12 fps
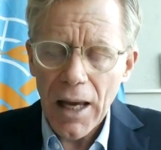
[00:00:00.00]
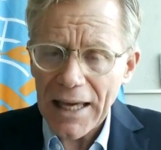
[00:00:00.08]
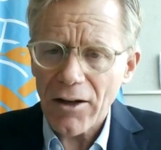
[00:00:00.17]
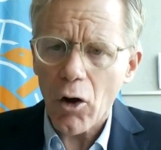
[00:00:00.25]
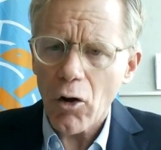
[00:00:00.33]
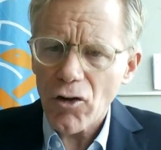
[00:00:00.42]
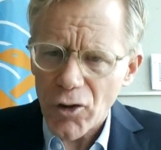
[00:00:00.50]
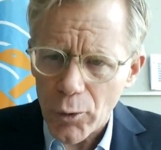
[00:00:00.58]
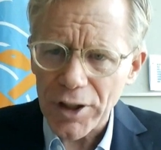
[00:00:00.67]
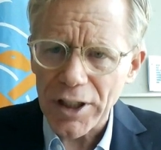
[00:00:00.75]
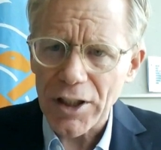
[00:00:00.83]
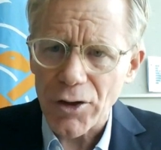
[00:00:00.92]
And also
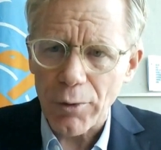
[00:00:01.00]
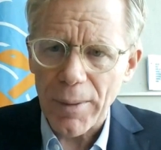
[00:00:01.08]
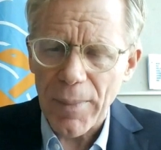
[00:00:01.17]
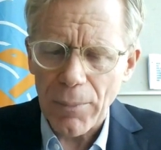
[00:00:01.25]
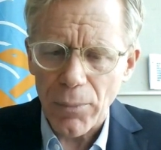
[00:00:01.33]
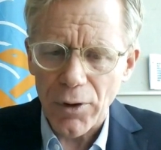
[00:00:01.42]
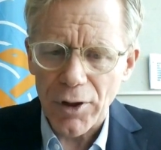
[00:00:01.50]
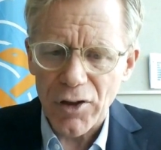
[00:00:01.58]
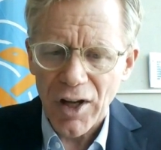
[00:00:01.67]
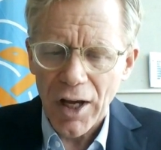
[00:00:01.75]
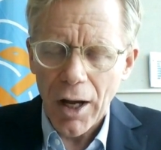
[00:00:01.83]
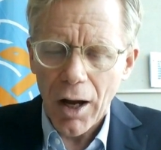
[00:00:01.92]
we need to remember
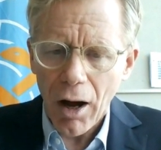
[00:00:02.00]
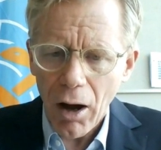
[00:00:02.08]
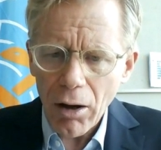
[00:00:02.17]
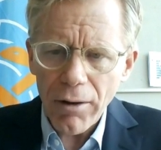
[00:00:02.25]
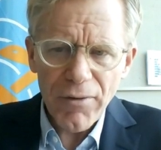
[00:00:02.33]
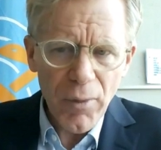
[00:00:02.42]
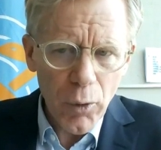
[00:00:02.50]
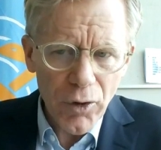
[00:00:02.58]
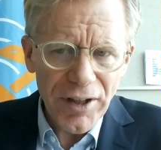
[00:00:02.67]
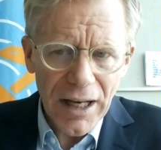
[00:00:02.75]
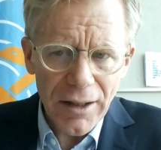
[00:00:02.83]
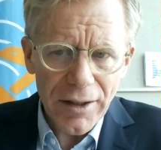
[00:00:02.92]
is all of the
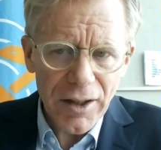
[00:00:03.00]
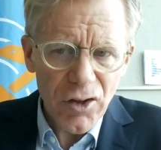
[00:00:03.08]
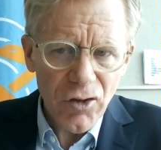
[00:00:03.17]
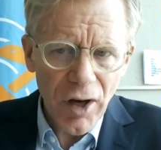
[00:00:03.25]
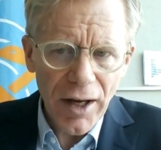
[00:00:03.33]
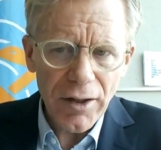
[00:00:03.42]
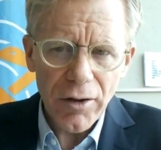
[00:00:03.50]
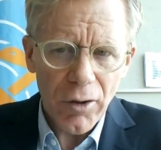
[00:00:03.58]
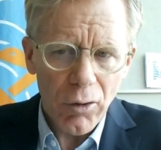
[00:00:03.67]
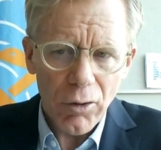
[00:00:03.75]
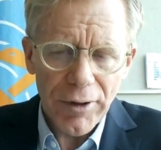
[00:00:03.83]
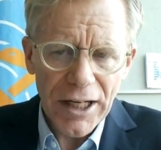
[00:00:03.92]
mortality is not in the
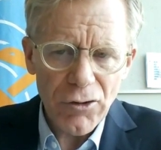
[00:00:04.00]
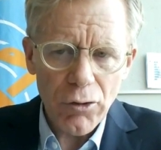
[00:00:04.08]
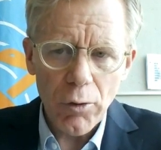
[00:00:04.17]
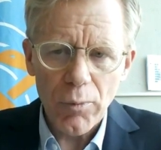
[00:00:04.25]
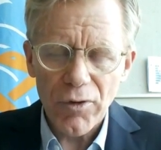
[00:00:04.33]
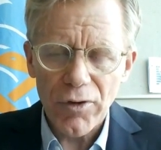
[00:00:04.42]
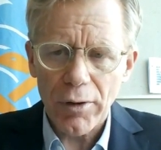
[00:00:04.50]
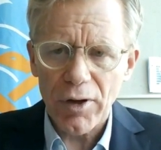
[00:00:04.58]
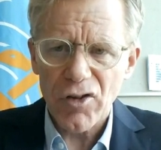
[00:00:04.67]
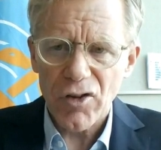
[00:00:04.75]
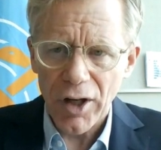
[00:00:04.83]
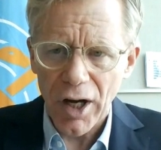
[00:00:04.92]
older age group. There
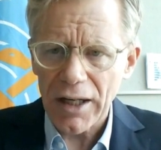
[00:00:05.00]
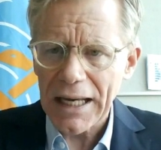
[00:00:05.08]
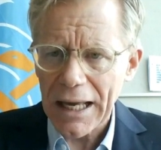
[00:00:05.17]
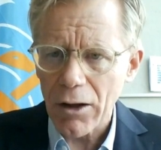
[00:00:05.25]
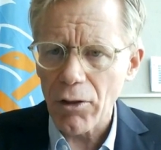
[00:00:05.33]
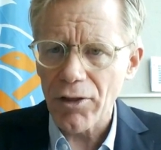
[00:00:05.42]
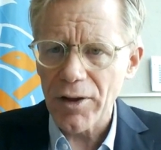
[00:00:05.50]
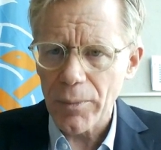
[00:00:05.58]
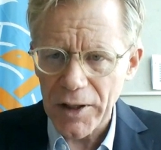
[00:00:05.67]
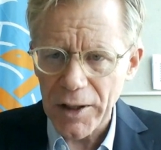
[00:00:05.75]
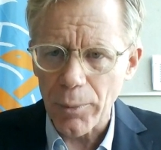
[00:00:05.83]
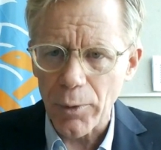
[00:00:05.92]
is young, healthy
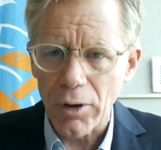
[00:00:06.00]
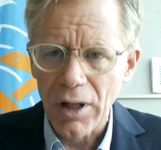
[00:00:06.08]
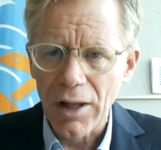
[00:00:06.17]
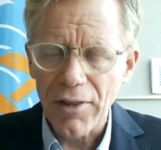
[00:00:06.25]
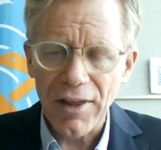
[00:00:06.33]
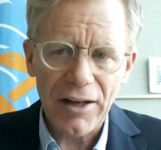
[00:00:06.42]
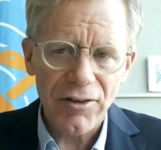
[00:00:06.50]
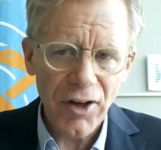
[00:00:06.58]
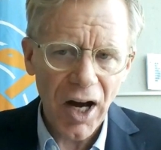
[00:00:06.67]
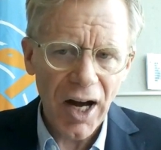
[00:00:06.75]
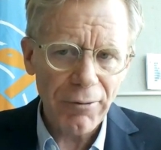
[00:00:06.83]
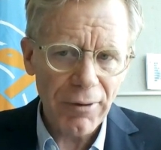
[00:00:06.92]
people that
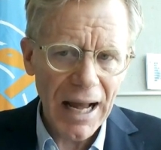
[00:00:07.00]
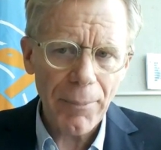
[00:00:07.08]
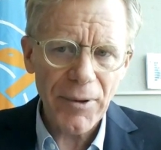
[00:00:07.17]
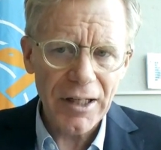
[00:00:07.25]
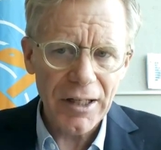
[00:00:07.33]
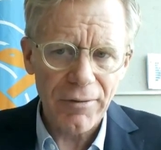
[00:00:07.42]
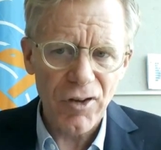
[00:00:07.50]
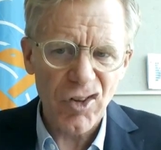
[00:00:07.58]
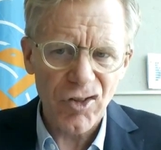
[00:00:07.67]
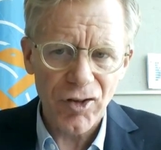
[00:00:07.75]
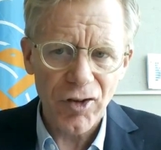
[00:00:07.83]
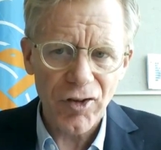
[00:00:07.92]
die rapidly of
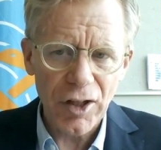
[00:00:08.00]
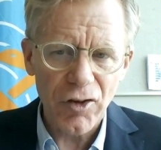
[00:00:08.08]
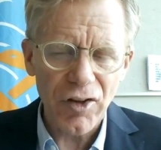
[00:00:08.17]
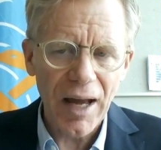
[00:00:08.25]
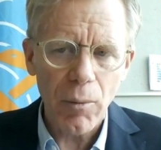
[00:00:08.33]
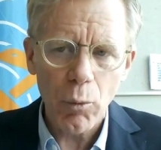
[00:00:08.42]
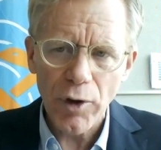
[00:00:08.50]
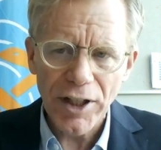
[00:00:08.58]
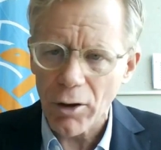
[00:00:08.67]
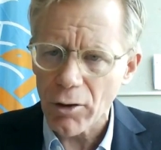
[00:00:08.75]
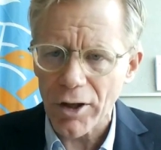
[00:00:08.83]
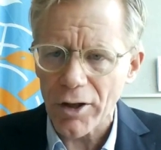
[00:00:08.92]
this disease, and we
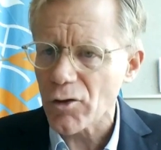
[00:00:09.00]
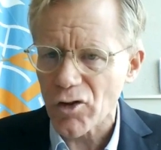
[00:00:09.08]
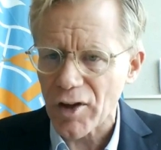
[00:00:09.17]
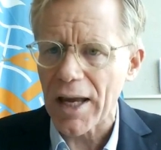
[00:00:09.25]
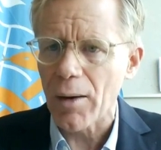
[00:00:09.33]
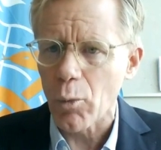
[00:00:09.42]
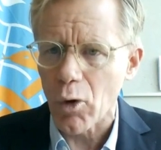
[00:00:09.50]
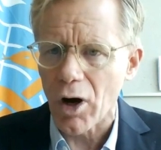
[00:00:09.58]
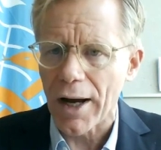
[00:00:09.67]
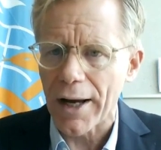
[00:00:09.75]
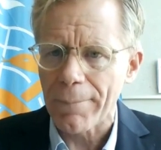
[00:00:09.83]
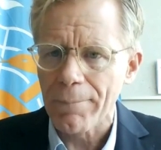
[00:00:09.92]
don't understand
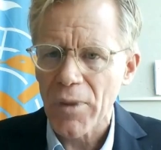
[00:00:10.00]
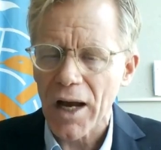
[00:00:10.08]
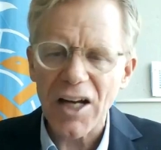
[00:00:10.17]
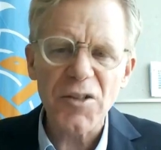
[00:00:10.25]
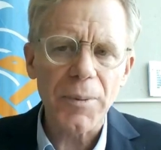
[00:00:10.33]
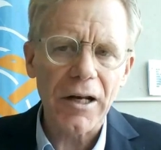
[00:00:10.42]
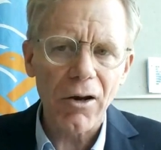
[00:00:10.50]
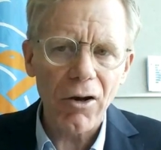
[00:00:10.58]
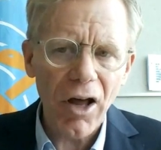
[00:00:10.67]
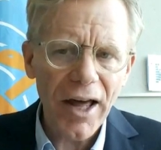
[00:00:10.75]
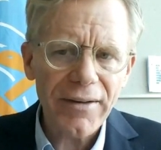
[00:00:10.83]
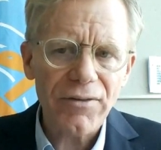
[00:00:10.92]
why. I spent a
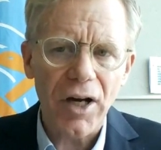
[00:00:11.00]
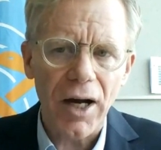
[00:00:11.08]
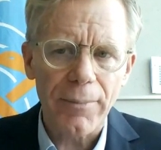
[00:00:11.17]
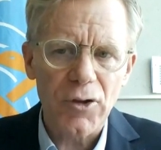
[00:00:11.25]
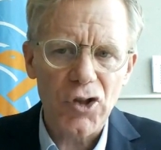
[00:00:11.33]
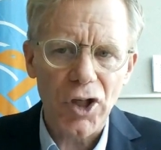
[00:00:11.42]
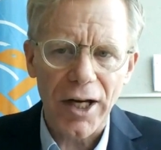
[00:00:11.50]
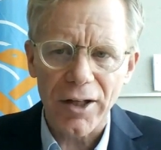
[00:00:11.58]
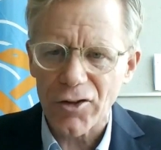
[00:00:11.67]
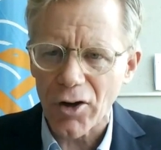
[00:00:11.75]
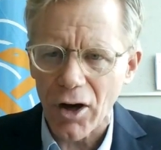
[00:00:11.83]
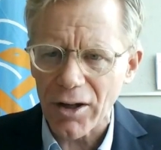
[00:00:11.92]
lot of time in
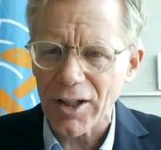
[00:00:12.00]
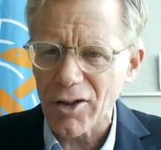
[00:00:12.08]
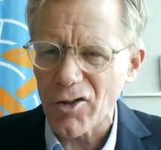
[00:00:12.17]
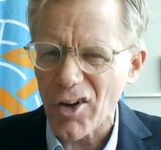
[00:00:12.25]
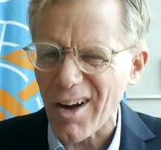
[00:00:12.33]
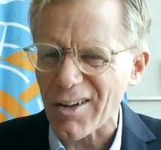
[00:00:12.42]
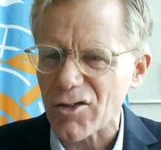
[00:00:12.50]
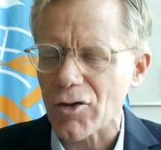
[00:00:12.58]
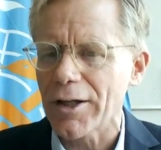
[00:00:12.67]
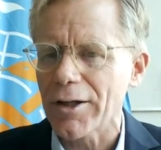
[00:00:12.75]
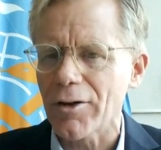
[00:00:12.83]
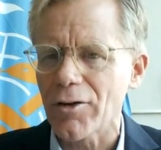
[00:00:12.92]
China talking to docs,
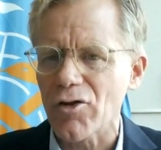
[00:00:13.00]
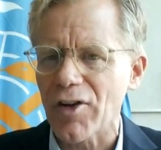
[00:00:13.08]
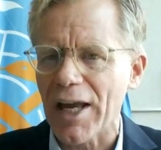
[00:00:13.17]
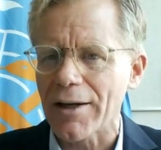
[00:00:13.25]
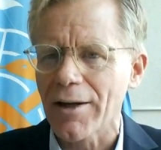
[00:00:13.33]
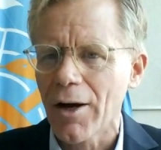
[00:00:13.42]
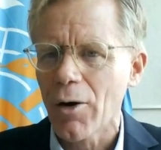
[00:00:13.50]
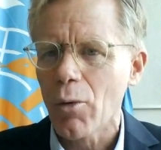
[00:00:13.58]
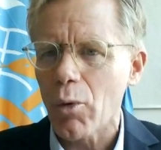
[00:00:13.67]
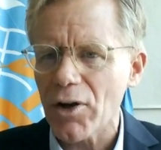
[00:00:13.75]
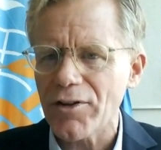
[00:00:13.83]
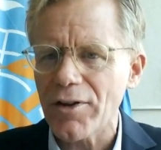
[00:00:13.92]
trying to understand
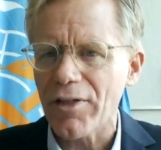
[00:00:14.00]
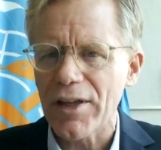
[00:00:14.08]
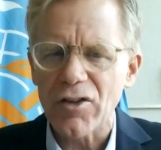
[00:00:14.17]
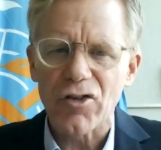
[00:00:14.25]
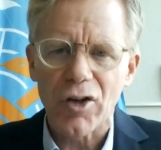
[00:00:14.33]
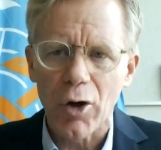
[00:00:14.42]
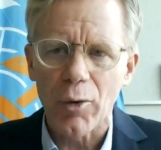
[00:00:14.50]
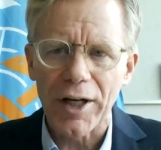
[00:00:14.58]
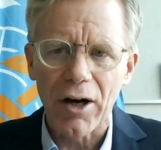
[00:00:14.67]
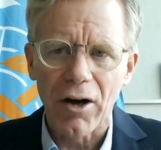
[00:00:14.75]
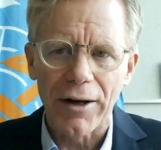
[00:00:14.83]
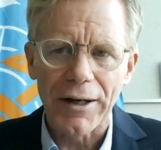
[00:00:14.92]
what do you think's
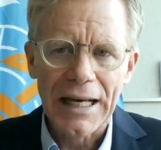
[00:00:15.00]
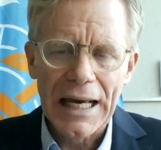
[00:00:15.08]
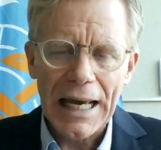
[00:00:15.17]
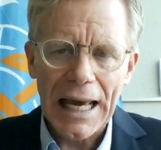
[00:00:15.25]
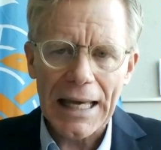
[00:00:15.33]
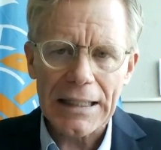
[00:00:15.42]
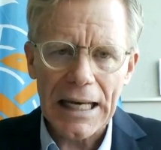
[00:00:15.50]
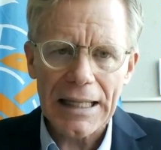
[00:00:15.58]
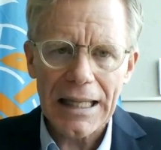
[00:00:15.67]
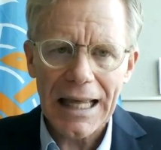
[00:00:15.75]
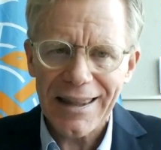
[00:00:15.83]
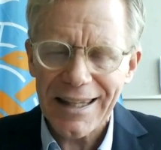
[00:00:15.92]
going on, and
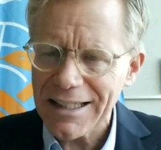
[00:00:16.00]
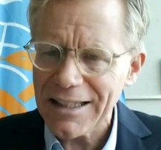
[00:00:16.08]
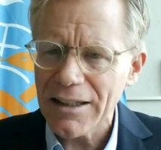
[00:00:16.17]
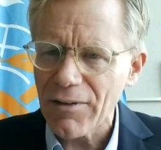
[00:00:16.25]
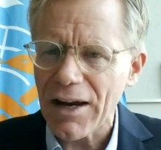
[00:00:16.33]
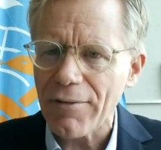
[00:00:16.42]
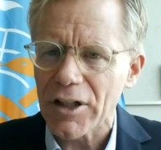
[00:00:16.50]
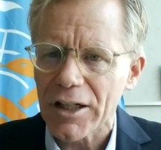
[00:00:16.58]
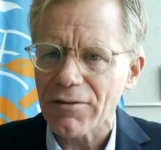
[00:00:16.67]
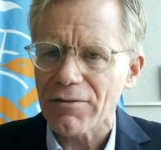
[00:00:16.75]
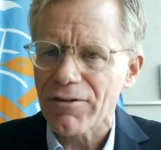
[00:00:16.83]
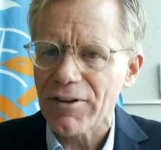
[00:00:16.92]
they didn't even have a
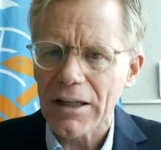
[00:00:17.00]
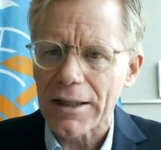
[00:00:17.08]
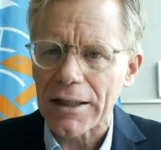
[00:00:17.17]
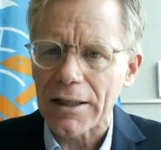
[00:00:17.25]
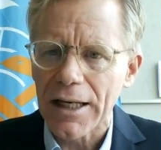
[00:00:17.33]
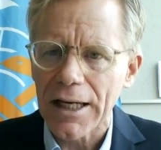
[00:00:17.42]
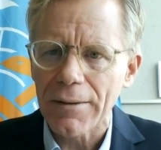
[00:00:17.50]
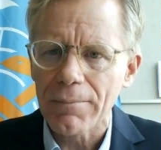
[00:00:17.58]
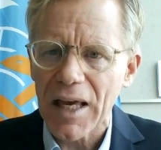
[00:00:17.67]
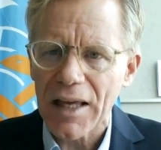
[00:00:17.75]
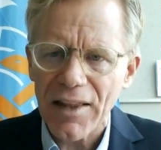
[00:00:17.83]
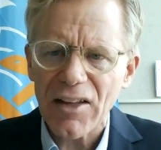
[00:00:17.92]
gut feeling,
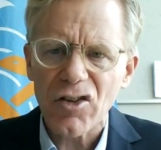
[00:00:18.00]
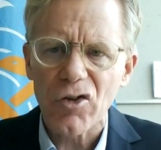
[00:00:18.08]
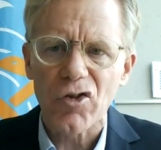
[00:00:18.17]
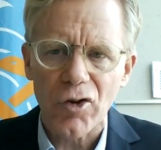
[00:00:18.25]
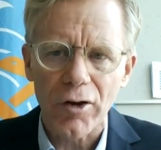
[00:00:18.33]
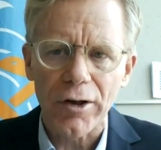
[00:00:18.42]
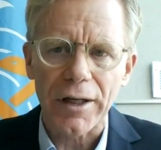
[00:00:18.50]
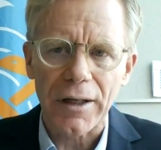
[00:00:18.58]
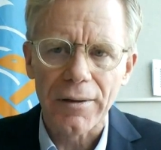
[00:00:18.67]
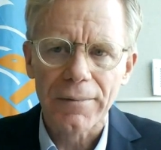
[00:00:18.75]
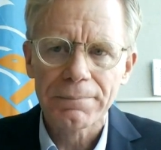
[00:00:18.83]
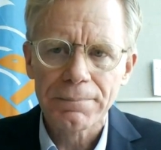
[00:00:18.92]
and that's concerning.